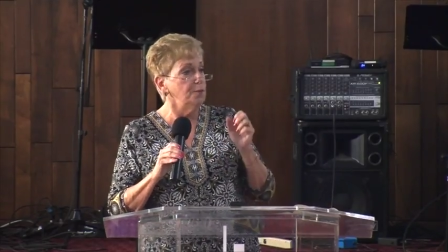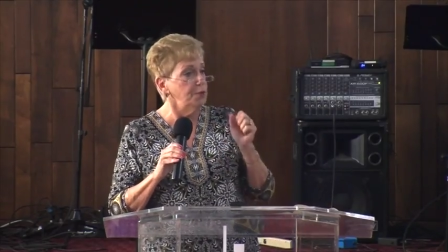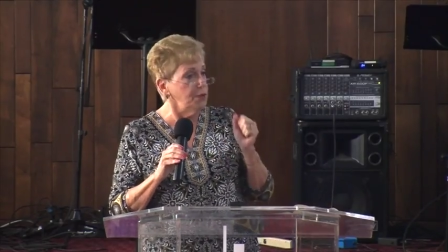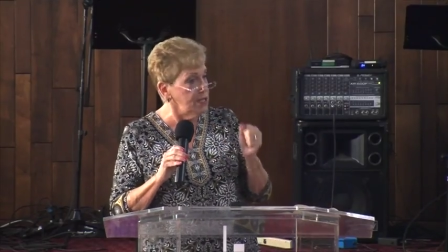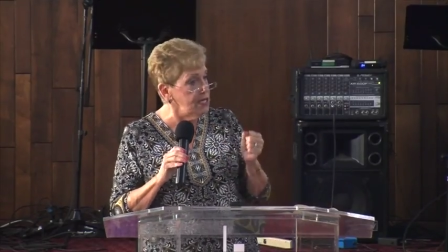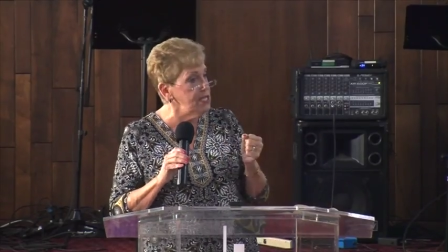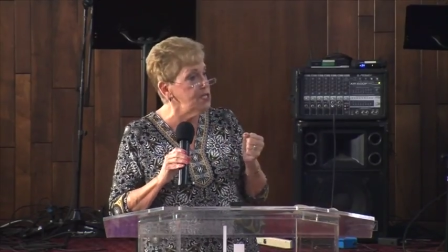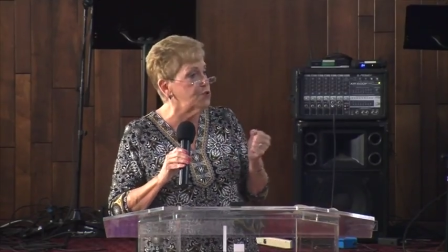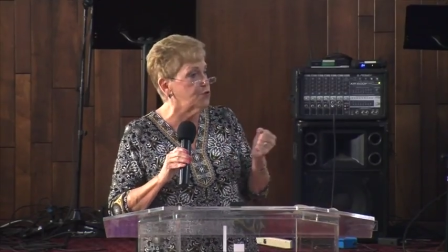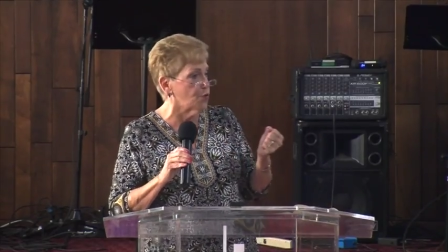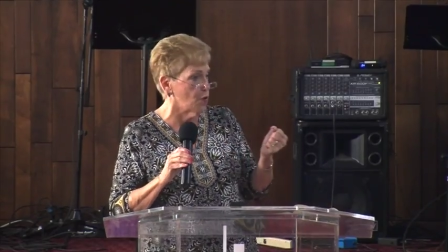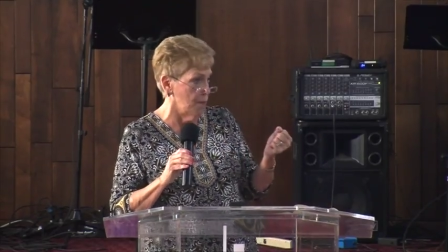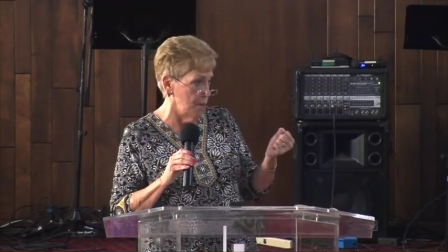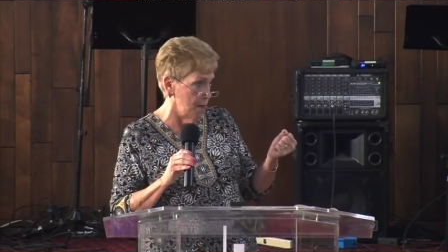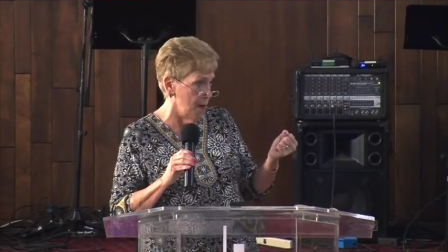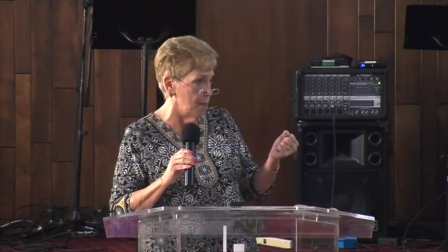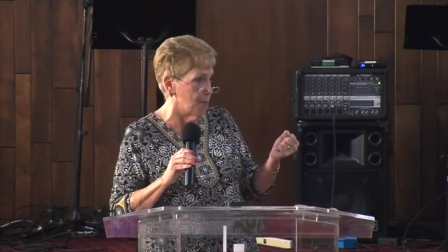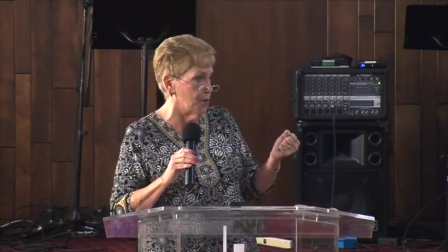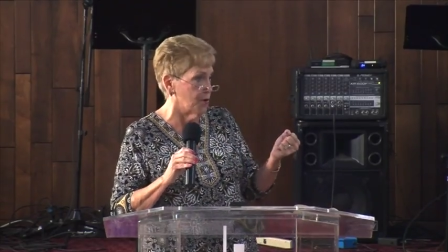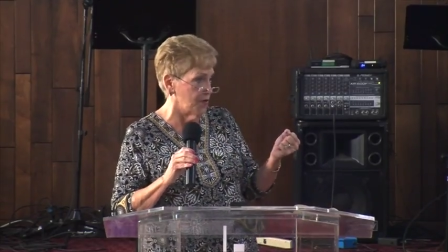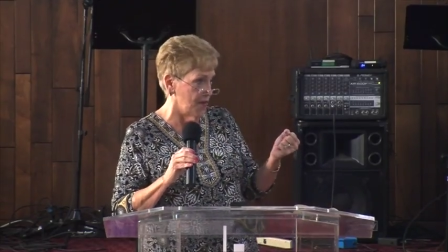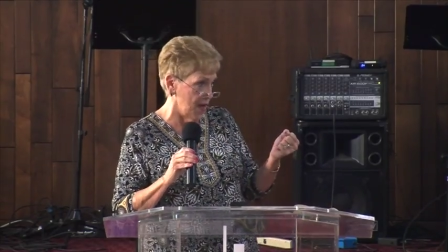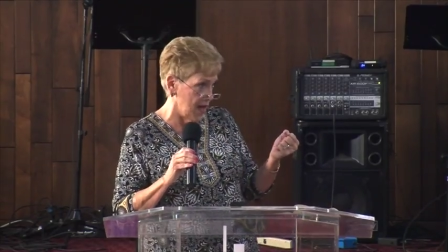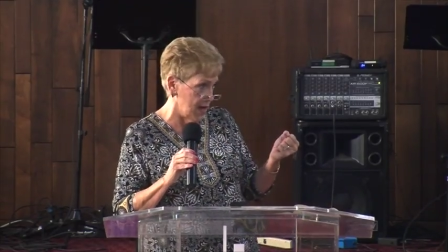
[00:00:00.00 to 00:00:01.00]
Please
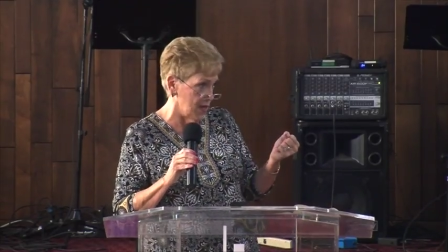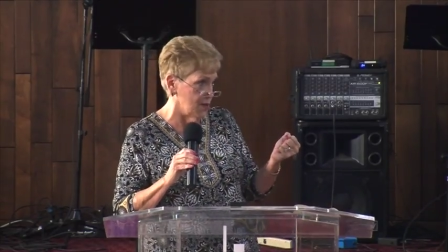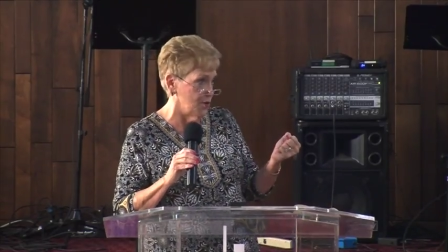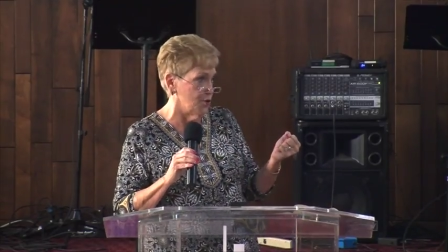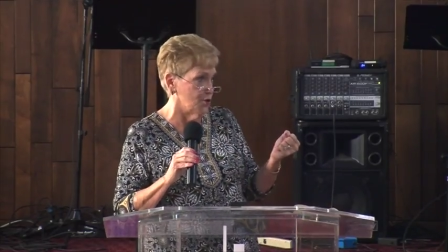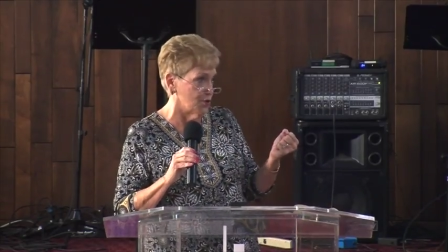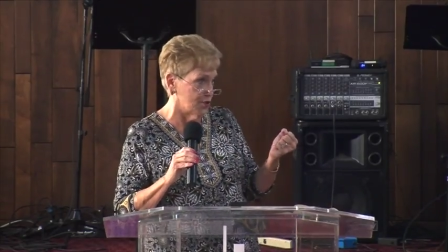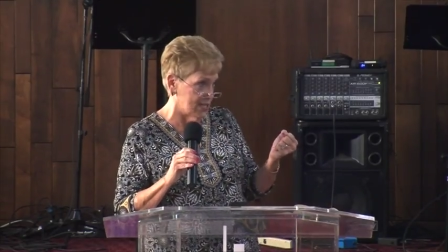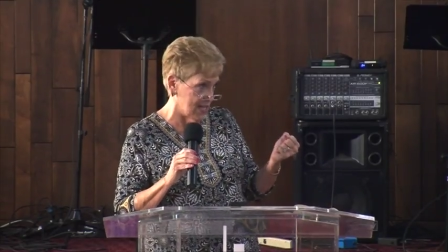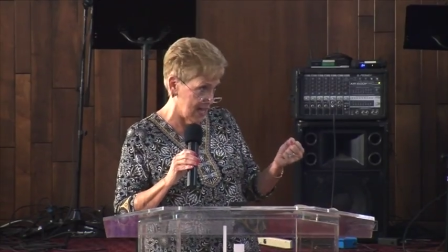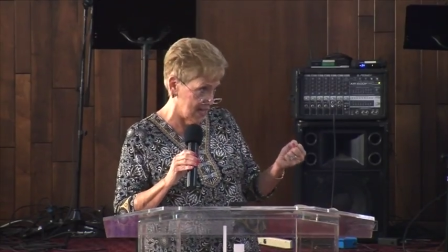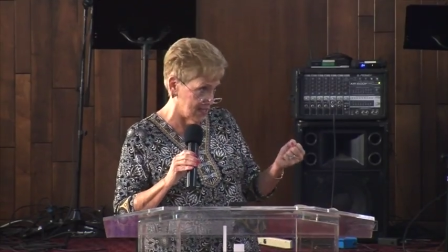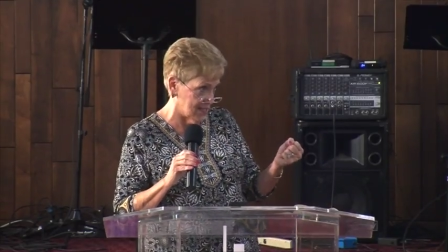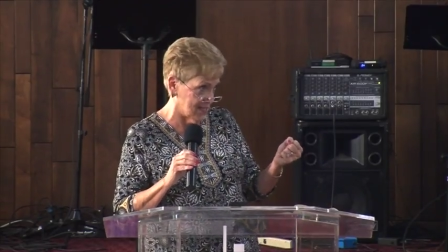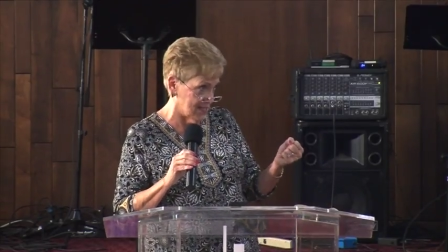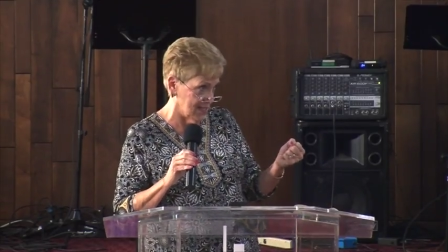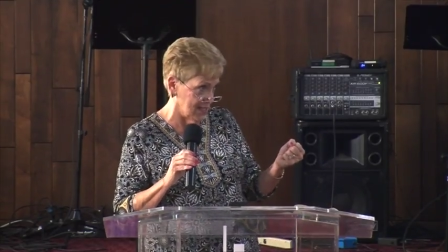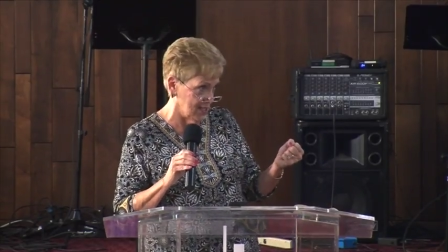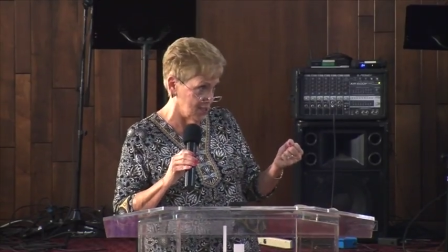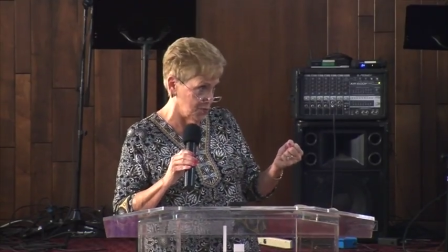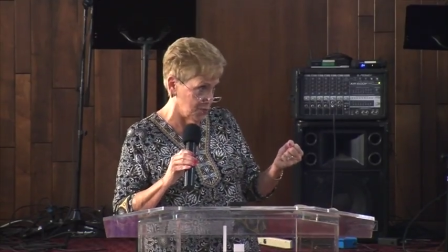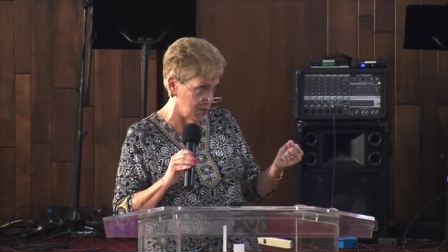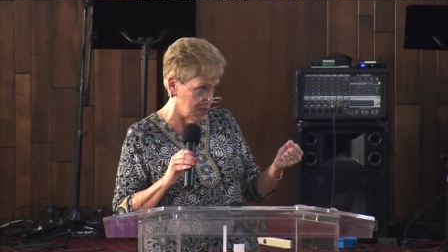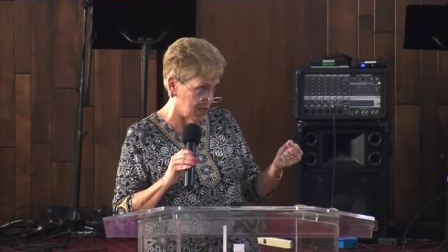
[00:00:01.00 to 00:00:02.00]
remember that in your
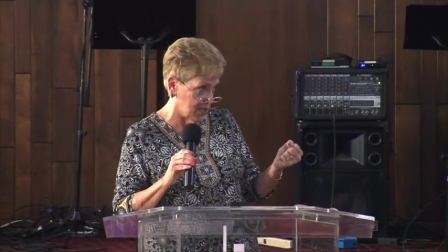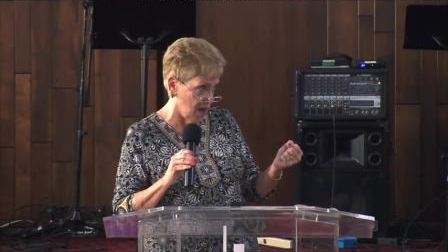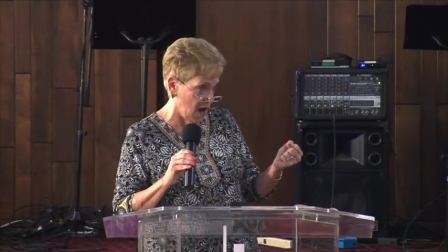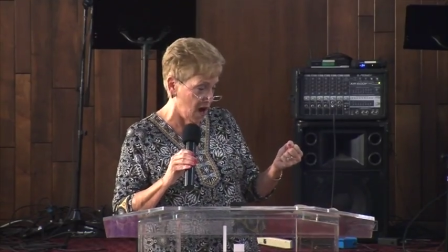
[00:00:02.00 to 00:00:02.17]
testings with